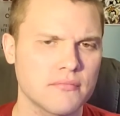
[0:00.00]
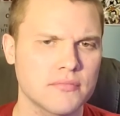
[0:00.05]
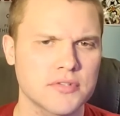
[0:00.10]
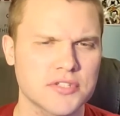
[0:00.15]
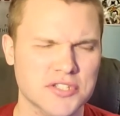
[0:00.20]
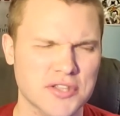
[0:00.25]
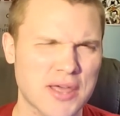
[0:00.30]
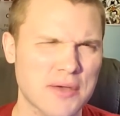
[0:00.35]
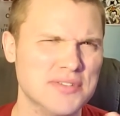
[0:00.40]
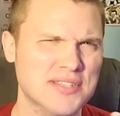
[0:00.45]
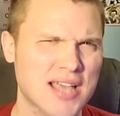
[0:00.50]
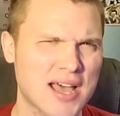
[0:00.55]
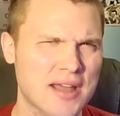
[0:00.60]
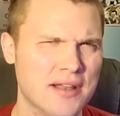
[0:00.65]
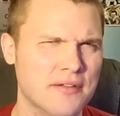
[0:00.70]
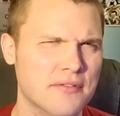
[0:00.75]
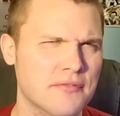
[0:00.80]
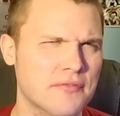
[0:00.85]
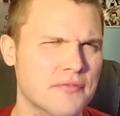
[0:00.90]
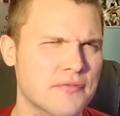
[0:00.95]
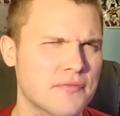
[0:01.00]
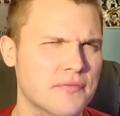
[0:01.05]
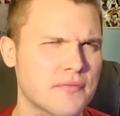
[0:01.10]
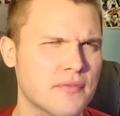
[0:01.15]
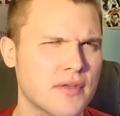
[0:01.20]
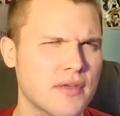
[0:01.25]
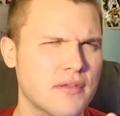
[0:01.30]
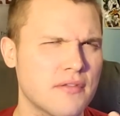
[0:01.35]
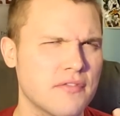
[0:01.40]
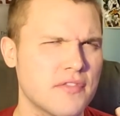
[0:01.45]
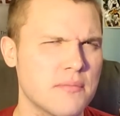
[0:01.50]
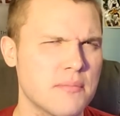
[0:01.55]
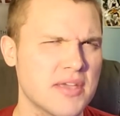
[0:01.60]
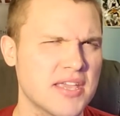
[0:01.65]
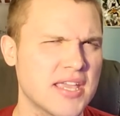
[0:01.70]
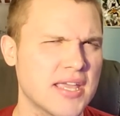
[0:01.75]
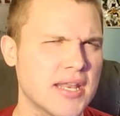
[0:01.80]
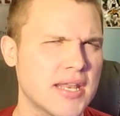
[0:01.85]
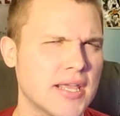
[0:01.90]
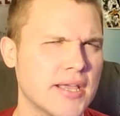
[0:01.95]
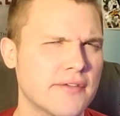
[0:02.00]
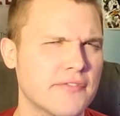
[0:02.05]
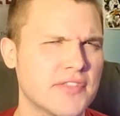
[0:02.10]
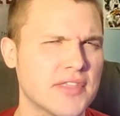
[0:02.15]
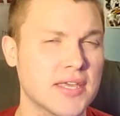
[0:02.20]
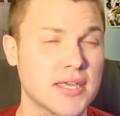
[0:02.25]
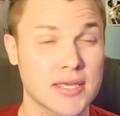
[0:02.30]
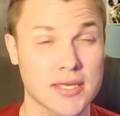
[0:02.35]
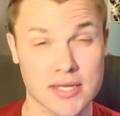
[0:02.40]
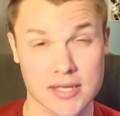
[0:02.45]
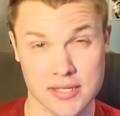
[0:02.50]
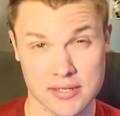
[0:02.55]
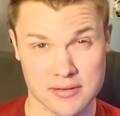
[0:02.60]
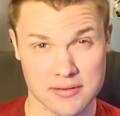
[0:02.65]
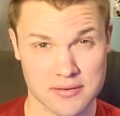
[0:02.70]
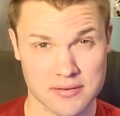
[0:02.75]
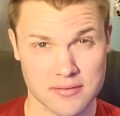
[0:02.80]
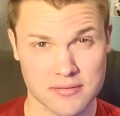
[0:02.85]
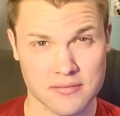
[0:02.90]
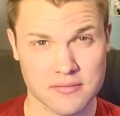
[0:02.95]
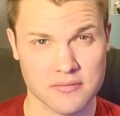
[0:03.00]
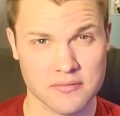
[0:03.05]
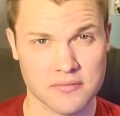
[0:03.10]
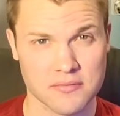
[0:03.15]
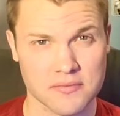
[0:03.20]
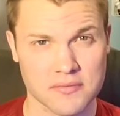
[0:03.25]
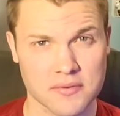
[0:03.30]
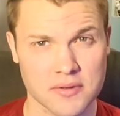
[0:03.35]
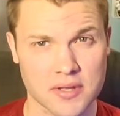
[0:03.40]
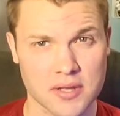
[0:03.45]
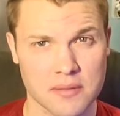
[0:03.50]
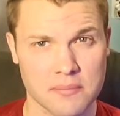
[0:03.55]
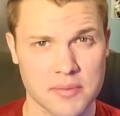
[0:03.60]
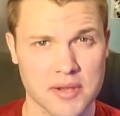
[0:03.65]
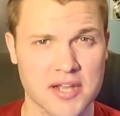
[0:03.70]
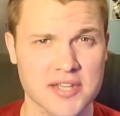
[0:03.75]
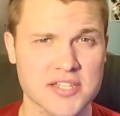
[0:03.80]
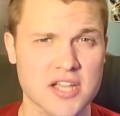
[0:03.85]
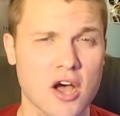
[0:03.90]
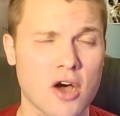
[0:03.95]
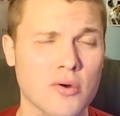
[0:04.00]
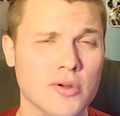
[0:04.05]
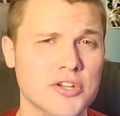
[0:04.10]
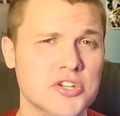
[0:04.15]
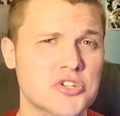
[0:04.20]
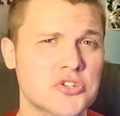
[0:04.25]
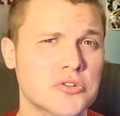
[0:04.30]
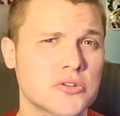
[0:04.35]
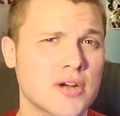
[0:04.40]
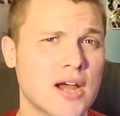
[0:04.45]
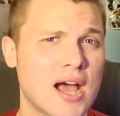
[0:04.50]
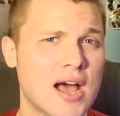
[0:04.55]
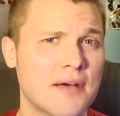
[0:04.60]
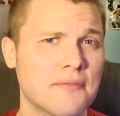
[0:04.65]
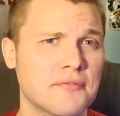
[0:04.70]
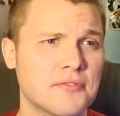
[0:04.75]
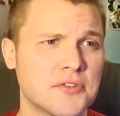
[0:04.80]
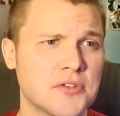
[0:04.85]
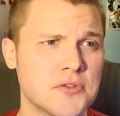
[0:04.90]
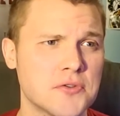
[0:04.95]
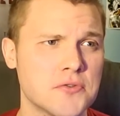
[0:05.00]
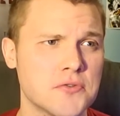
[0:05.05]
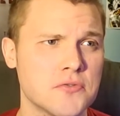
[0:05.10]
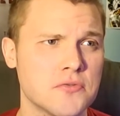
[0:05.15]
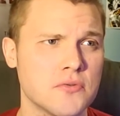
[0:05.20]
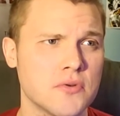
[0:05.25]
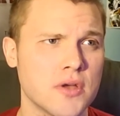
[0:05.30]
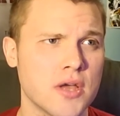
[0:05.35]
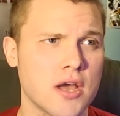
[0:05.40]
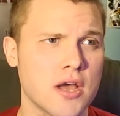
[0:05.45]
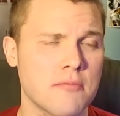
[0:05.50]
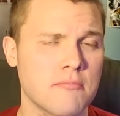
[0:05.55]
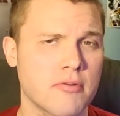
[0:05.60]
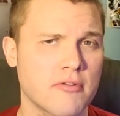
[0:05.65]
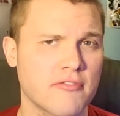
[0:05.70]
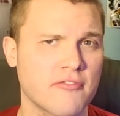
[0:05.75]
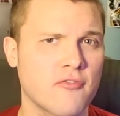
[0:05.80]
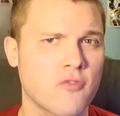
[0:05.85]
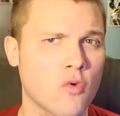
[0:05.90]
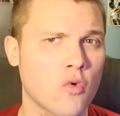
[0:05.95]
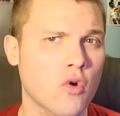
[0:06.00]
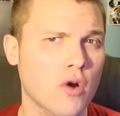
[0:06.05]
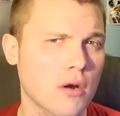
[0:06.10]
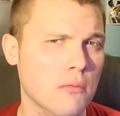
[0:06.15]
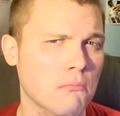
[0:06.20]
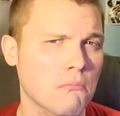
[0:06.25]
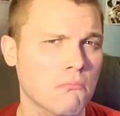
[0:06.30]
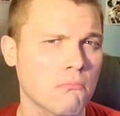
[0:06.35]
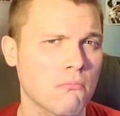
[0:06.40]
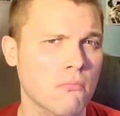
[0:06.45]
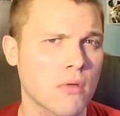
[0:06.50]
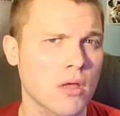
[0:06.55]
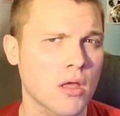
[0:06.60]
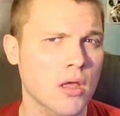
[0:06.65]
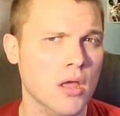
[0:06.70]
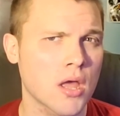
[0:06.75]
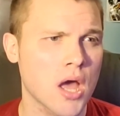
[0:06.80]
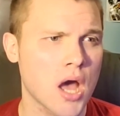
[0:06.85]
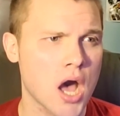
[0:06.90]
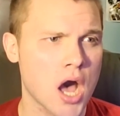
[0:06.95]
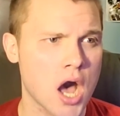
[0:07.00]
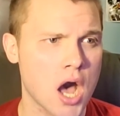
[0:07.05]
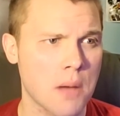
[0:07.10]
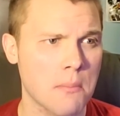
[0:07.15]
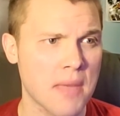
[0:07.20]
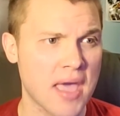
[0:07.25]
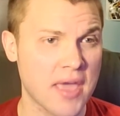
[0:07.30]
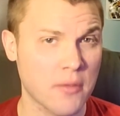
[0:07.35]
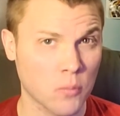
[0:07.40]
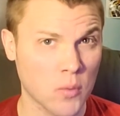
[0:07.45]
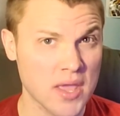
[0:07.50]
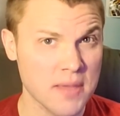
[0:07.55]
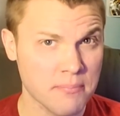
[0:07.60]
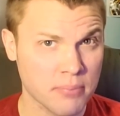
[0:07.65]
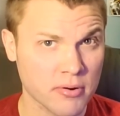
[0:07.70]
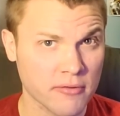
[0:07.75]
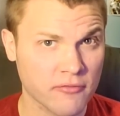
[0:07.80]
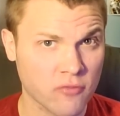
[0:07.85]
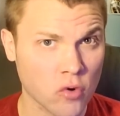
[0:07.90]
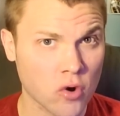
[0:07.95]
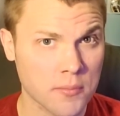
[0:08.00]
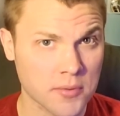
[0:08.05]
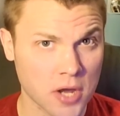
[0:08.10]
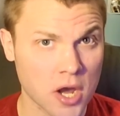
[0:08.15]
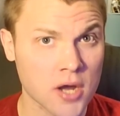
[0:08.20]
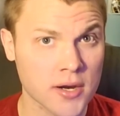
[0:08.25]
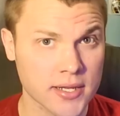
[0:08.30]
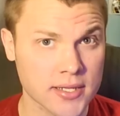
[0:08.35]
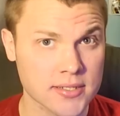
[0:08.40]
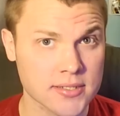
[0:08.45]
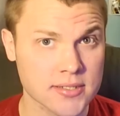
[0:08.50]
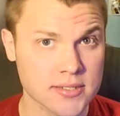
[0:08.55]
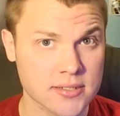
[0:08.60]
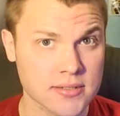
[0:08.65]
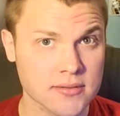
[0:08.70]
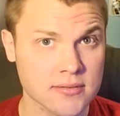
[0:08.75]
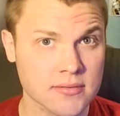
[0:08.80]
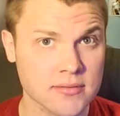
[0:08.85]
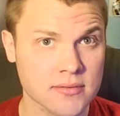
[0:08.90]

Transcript: So that was kind of the beginning of the end because I always strive to perform. Um, and we performed honest.